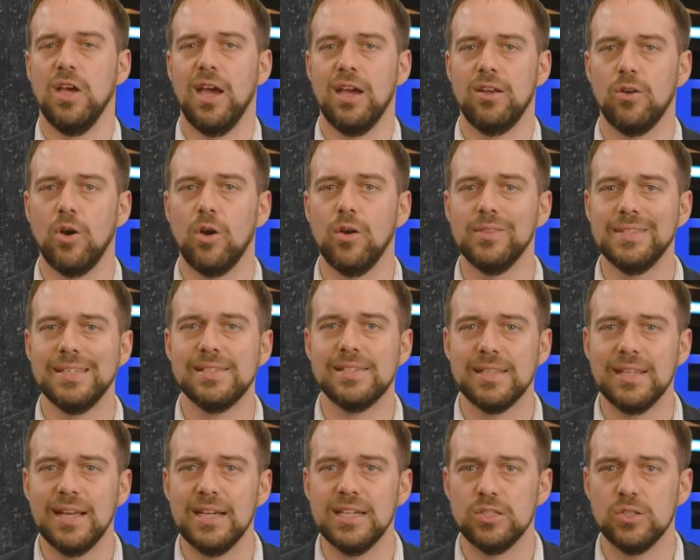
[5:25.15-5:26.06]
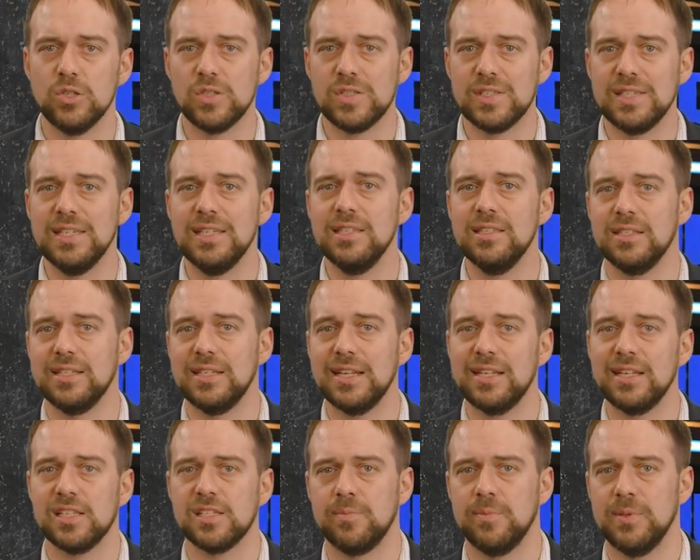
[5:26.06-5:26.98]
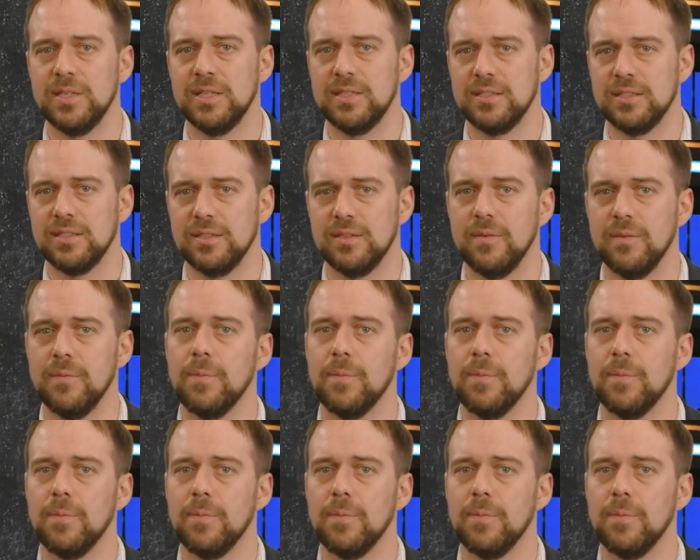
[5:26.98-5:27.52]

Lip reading: And on this slide, you see the data split